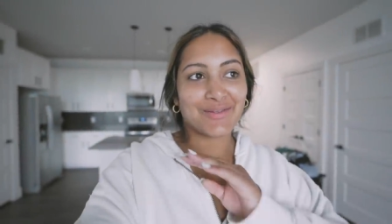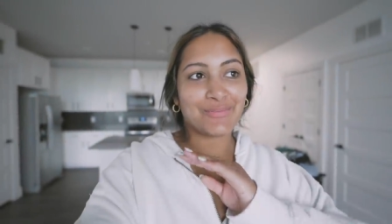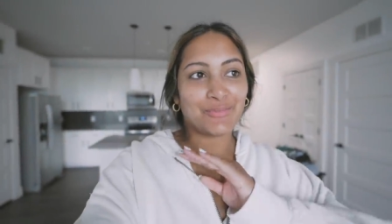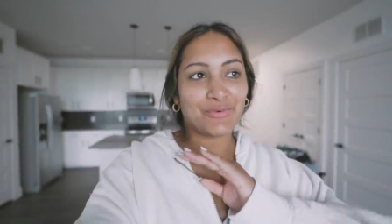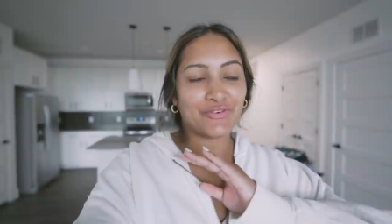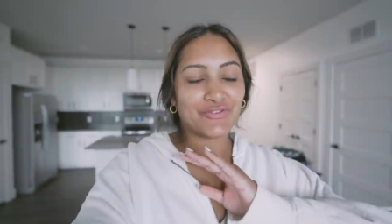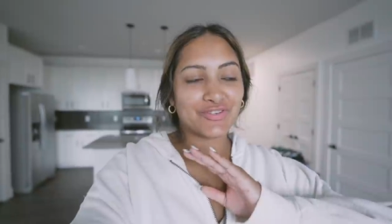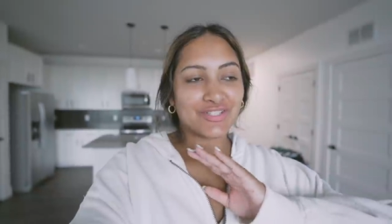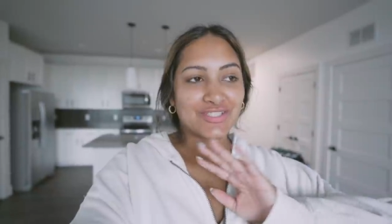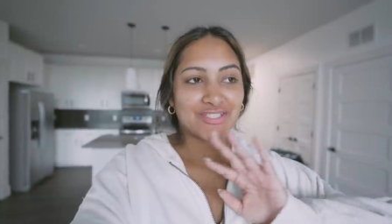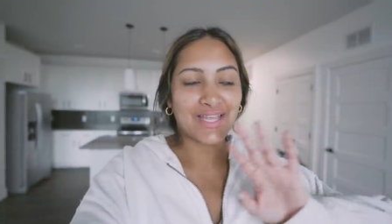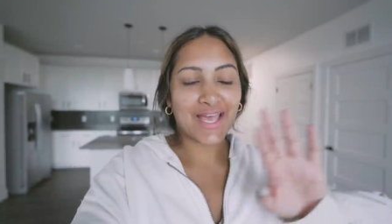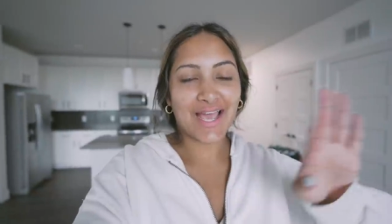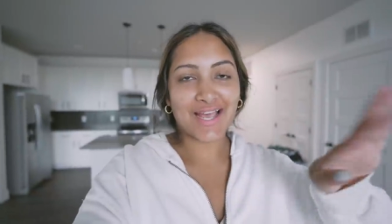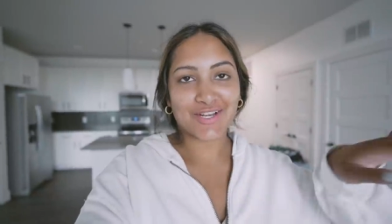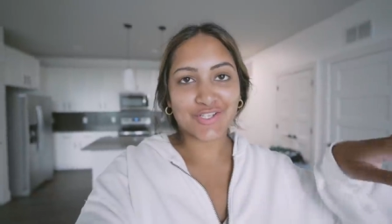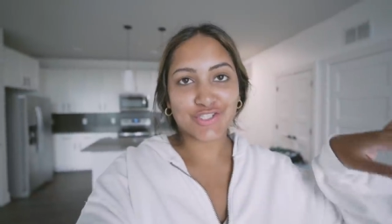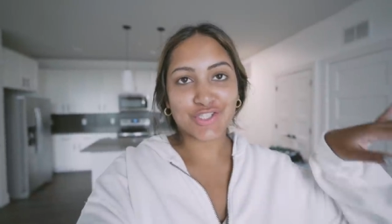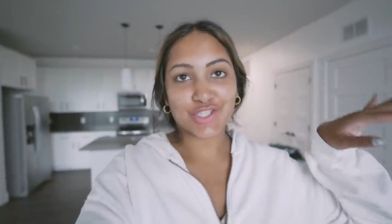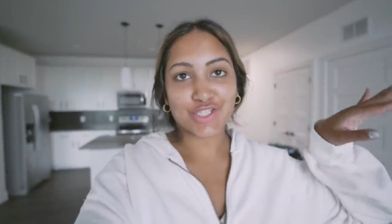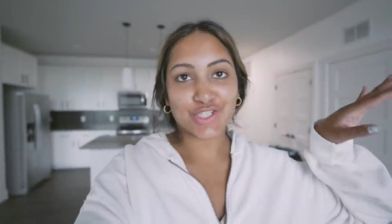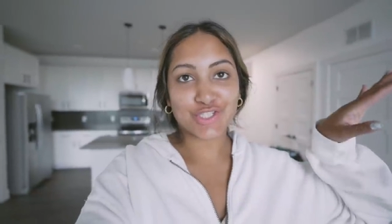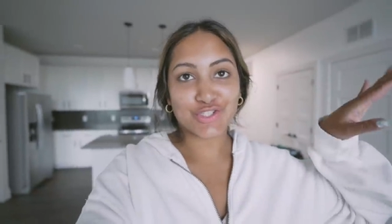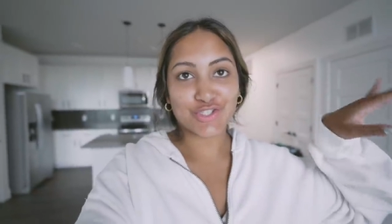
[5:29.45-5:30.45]
The movers
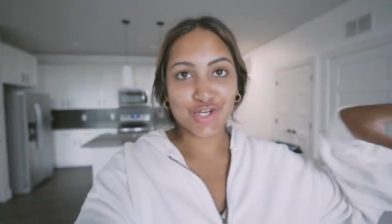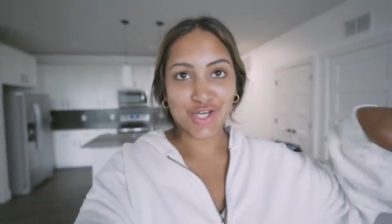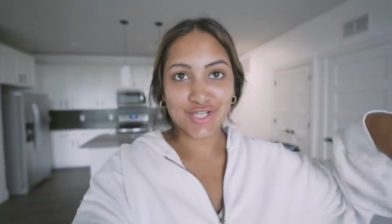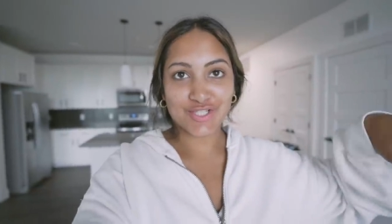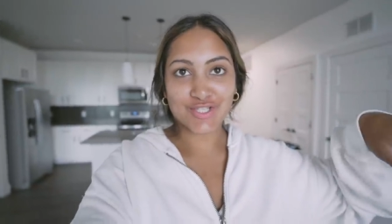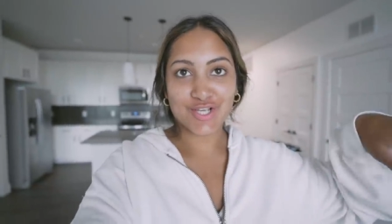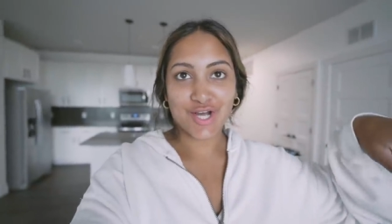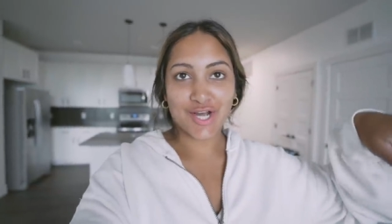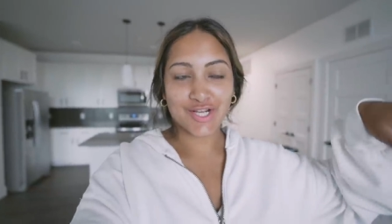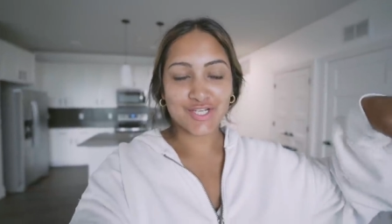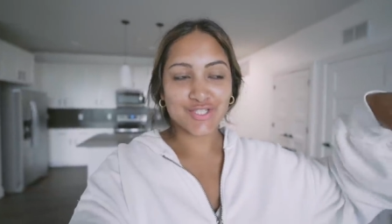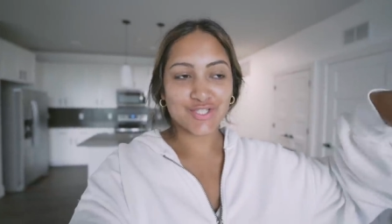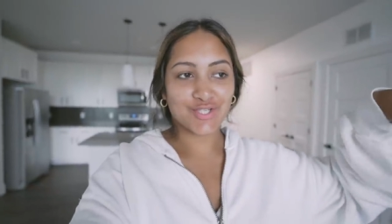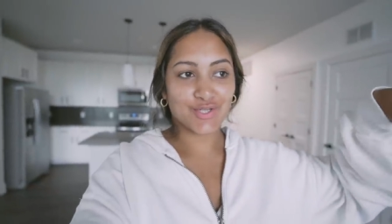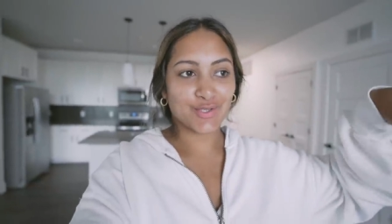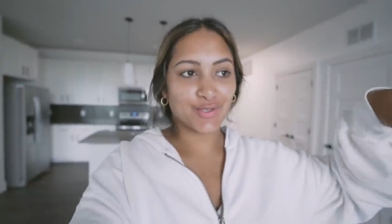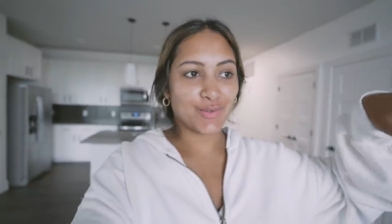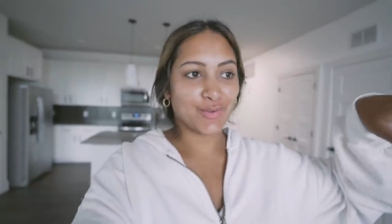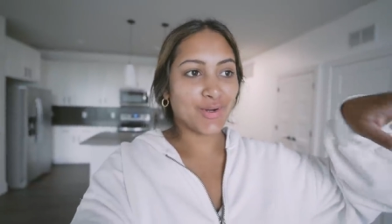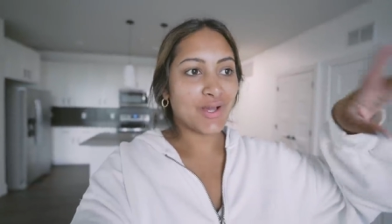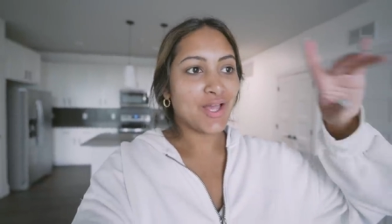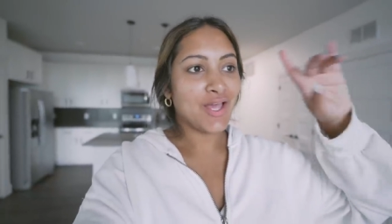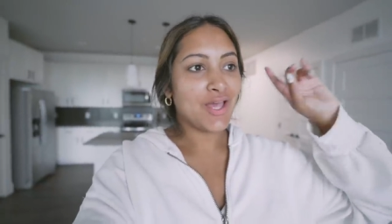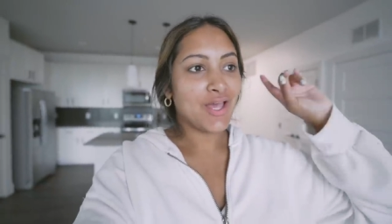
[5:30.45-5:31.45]
actually just got
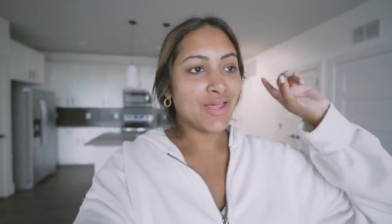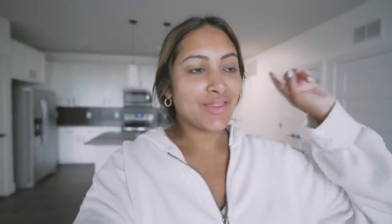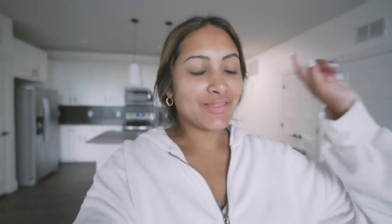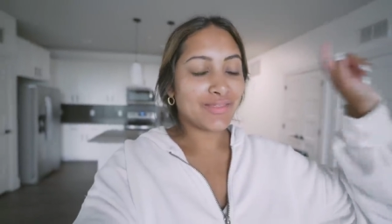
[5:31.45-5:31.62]
to